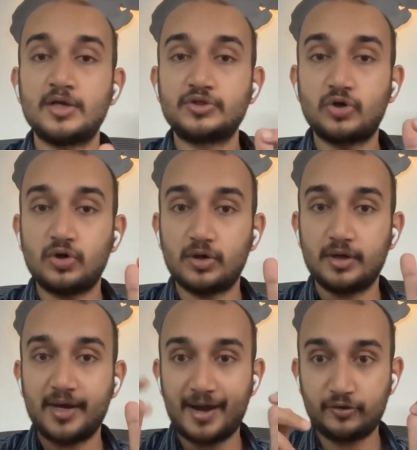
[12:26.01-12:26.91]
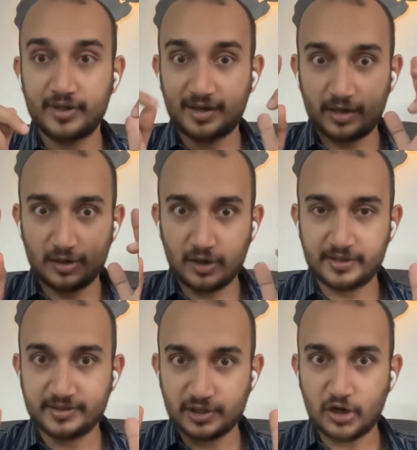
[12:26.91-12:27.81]
So now
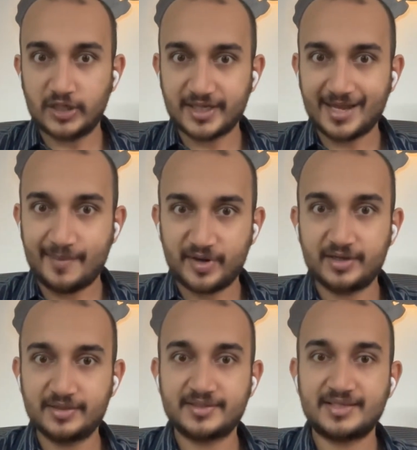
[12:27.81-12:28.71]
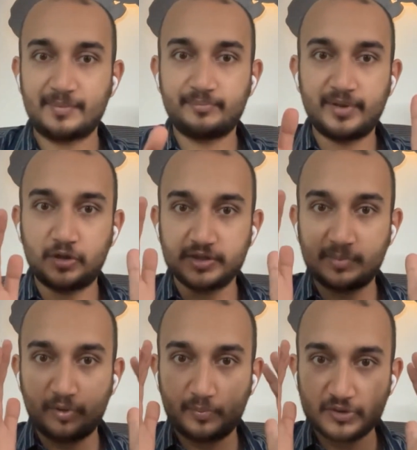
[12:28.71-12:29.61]
there's a lot that happened in this step because
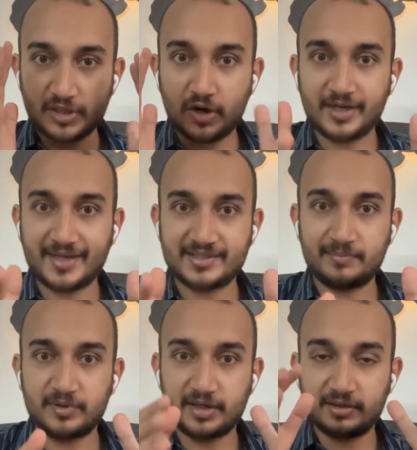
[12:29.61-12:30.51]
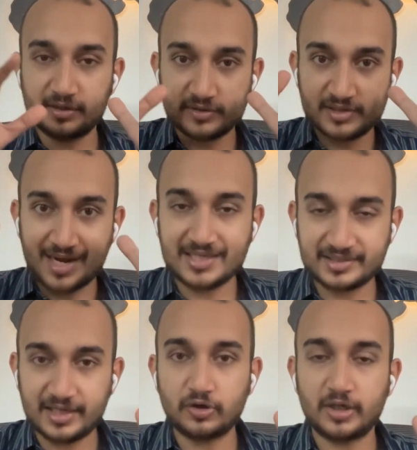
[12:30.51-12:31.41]
the proposal got accepted. There's tasks
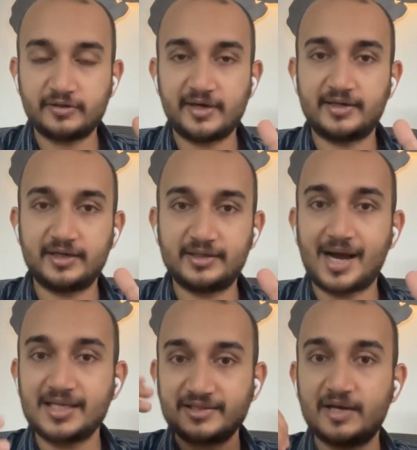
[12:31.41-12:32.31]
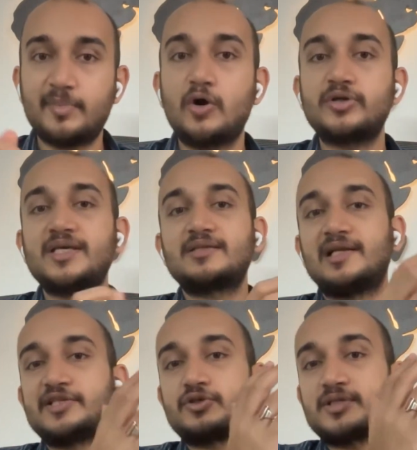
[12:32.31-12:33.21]
that got created. Tasks and bounties
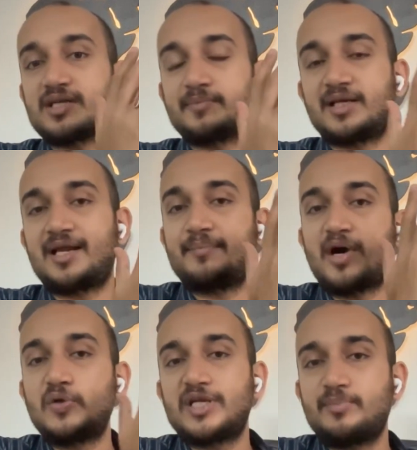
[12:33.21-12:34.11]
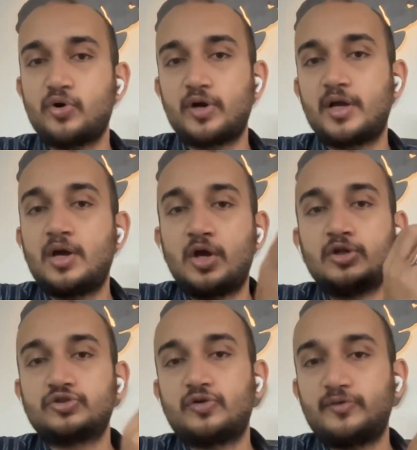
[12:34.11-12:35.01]
list on something like Bounty Board.
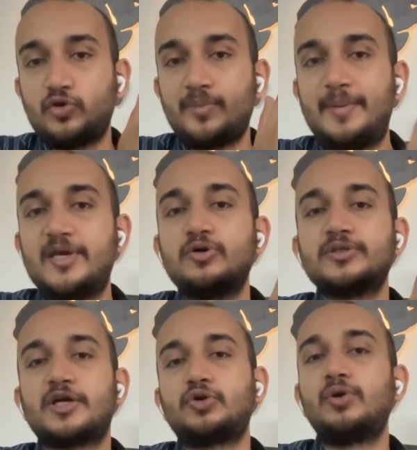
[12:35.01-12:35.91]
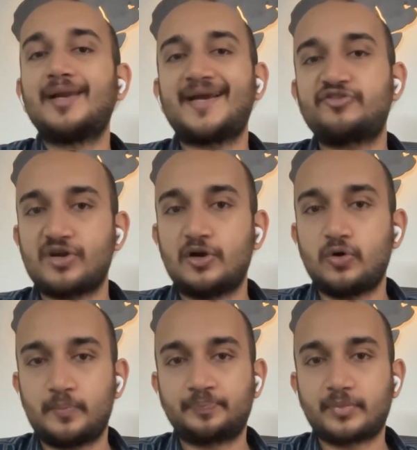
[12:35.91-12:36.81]
So you maybe use a tool like
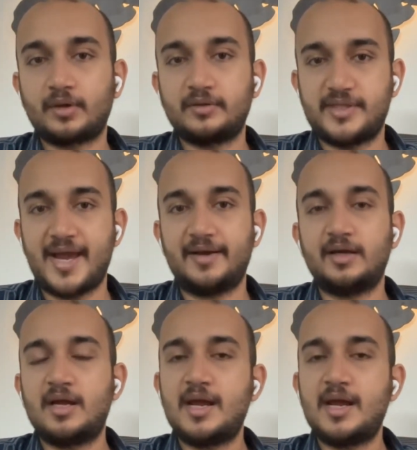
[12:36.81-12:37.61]
Trello there.